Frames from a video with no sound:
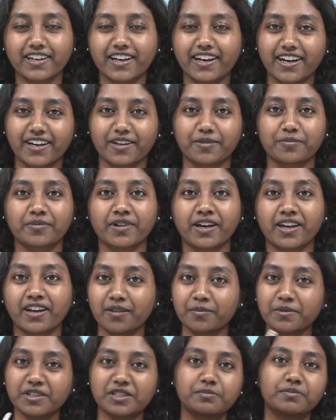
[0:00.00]
Hi, my
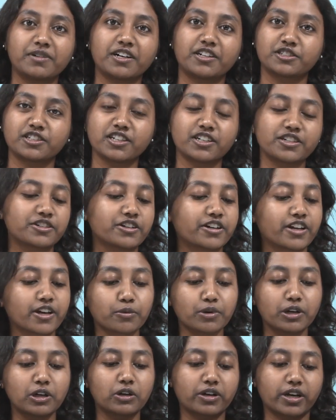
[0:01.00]
name is Parsha, and today
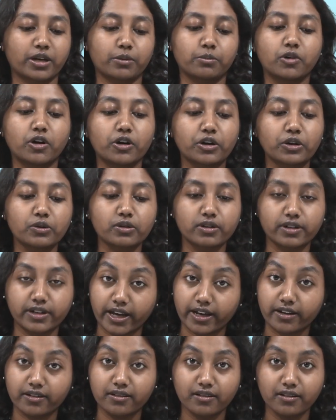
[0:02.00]
we'll look at Module
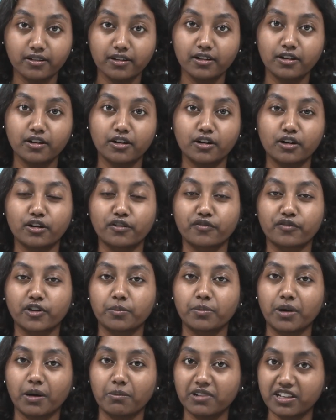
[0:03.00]
10 of
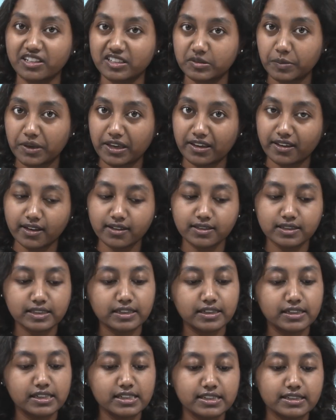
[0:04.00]
your public speaking
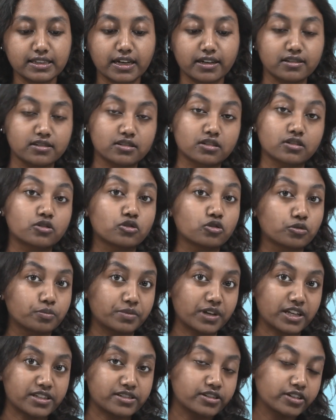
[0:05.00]
skills, that is a
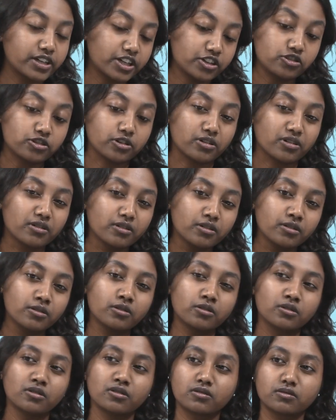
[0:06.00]
group presentation.
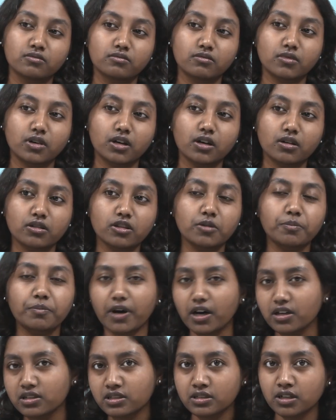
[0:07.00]
In the
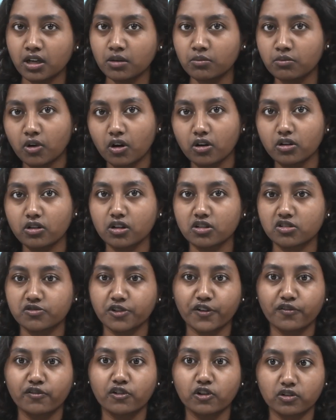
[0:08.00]
past 9 modules,
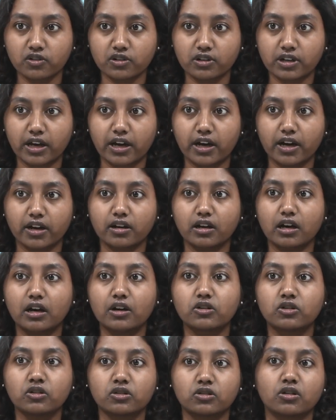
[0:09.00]
we've looked at
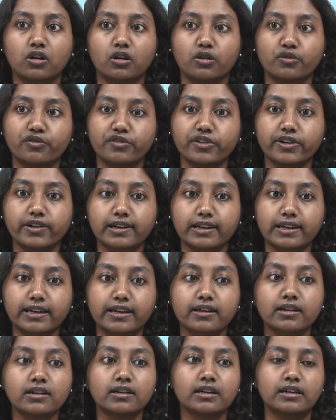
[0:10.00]
how to
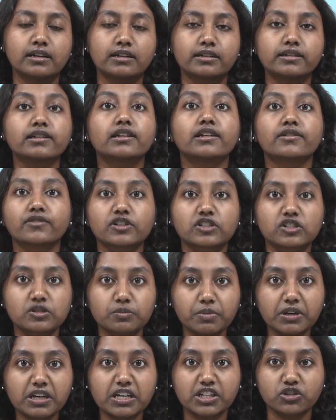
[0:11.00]
confidently deliver a
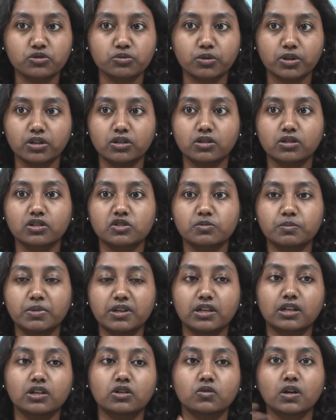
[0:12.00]
speech when you're
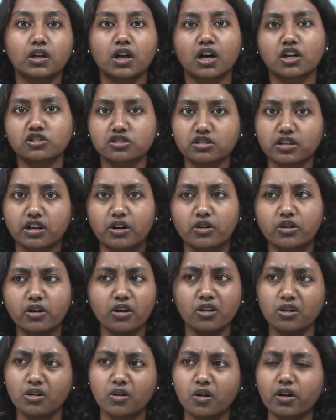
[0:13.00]
speaking to a large crowd
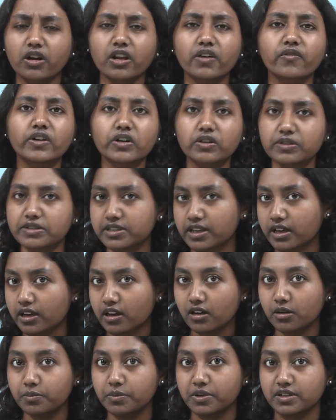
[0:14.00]
or even to a
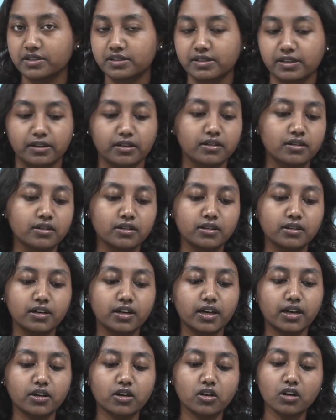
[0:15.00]
singular person.
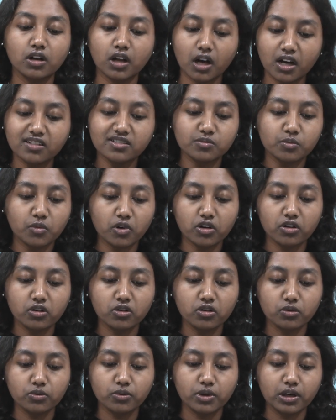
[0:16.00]
In your last
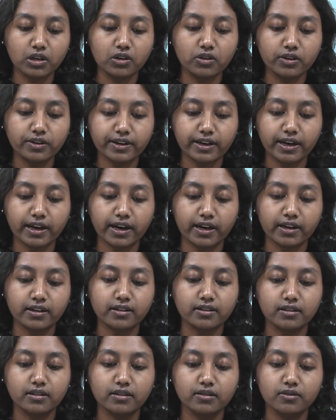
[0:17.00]
module, we look
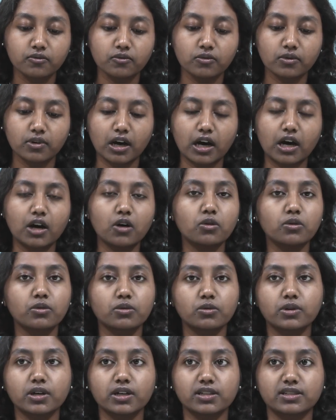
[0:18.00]
at
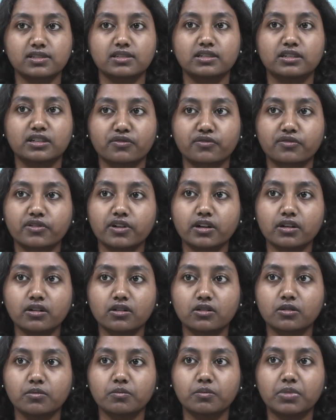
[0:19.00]
how it's
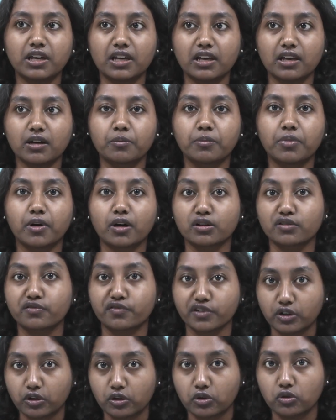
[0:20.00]
different to be a part
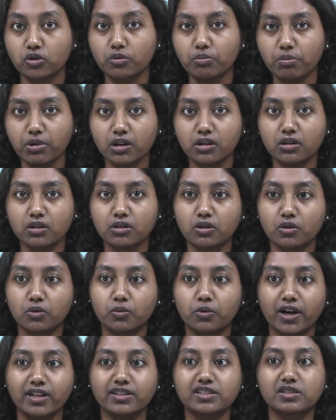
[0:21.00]
of a group
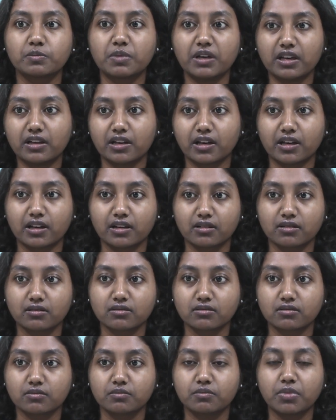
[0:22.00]
while speaking
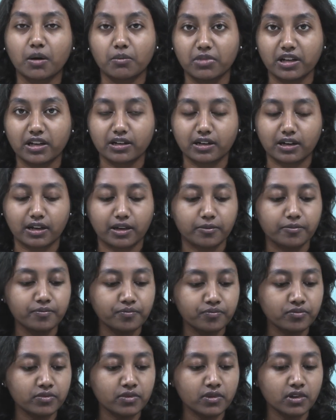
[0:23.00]
publicly.
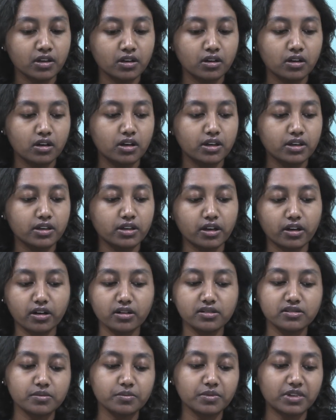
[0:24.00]
Here
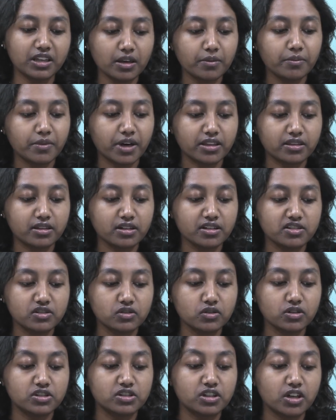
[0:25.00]
are some key methods
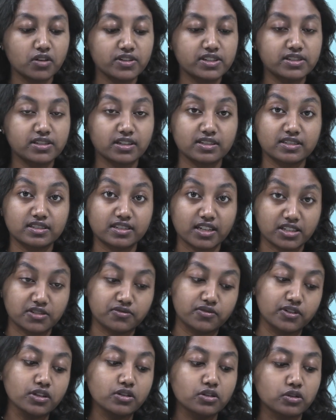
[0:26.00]
to achieve a
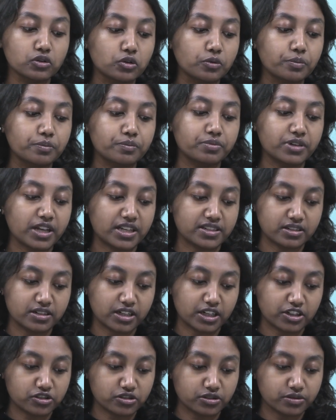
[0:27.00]
successful group
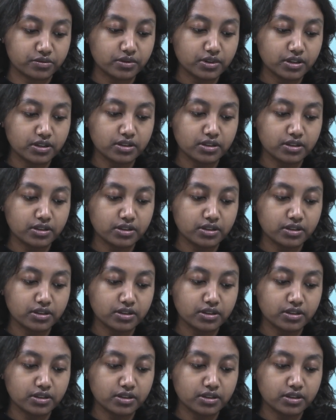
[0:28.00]
presentation.